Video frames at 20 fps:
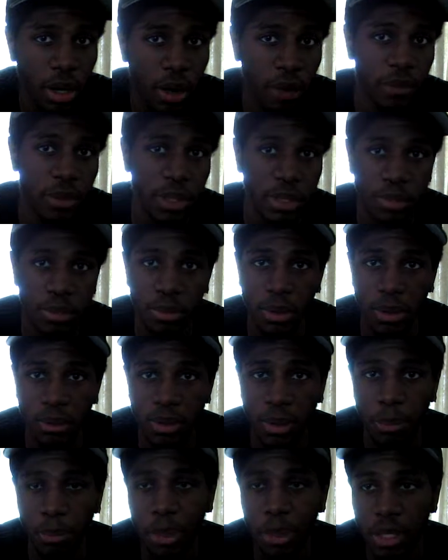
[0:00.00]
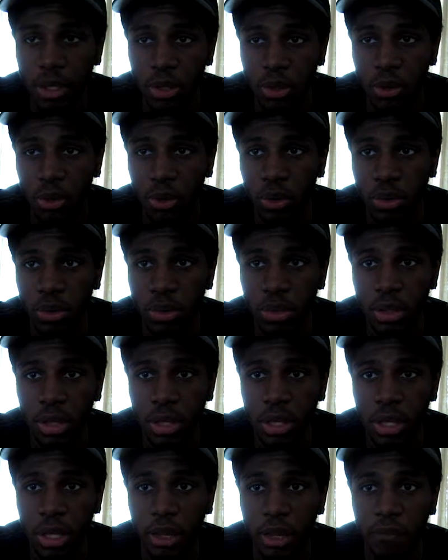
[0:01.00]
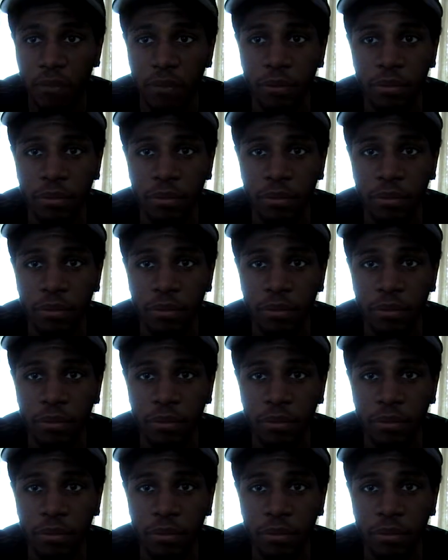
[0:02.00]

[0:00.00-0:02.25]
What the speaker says: of this month, depending on if